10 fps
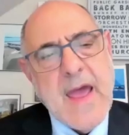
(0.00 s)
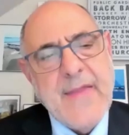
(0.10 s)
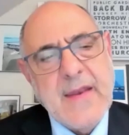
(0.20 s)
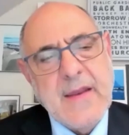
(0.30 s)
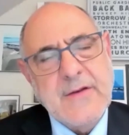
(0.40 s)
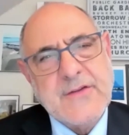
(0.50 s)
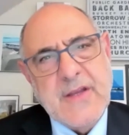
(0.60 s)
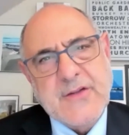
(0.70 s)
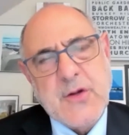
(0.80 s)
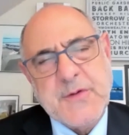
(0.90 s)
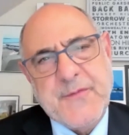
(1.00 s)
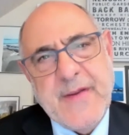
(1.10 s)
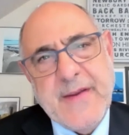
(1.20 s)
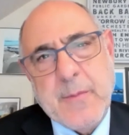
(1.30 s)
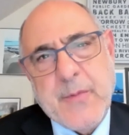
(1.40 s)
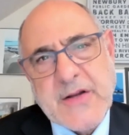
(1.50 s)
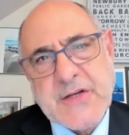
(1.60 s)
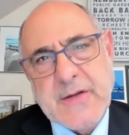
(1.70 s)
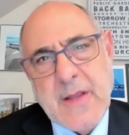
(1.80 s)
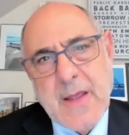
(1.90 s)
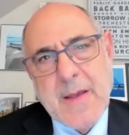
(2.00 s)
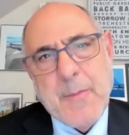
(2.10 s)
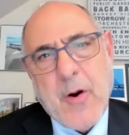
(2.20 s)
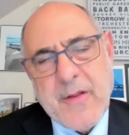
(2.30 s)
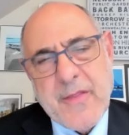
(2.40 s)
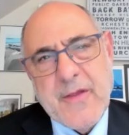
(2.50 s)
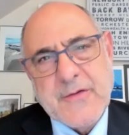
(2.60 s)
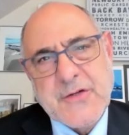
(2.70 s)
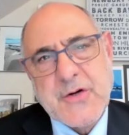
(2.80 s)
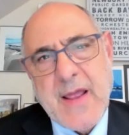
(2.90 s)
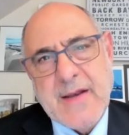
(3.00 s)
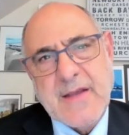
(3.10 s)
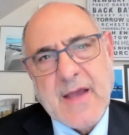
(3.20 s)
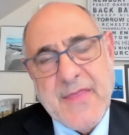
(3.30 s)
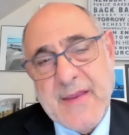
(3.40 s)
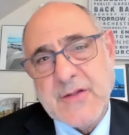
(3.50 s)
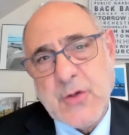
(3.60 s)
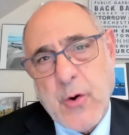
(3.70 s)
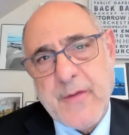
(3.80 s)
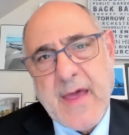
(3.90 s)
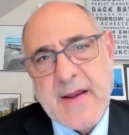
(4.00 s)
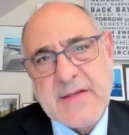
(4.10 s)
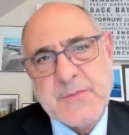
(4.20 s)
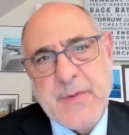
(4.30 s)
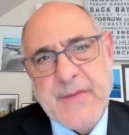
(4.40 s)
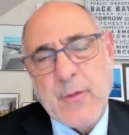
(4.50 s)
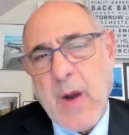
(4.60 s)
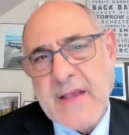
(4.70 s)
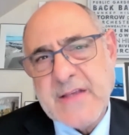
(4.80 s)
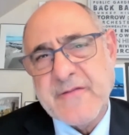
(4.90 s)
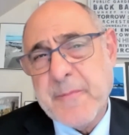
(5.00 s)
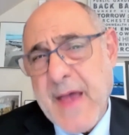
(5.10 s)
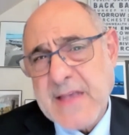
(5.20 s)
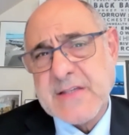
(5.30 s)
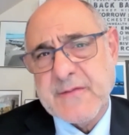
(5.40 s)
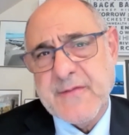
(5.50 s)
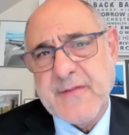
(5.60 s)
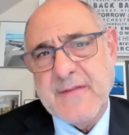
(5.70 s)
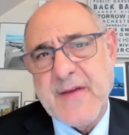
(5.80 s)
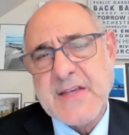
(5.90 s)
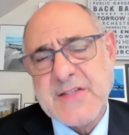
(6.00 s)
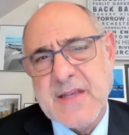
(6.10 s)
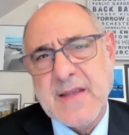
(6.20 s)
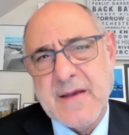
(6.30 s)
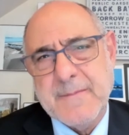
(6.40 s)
And then in terms of fee compression, part of the trend, I think, toward that has been the rise of passive investing.